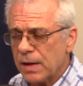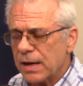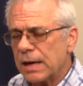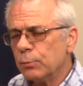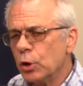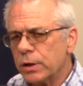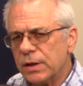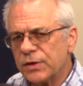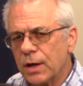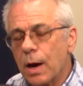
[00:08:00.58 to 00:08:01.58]
And I'm looking
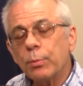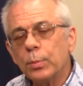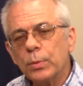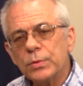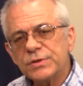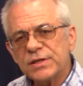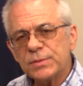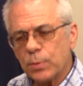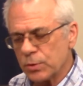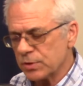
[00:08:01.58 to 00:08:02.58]
at the comparables this
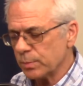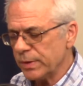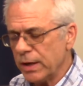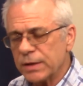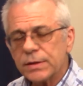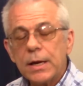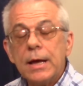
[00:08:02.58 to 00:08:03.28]
person picked,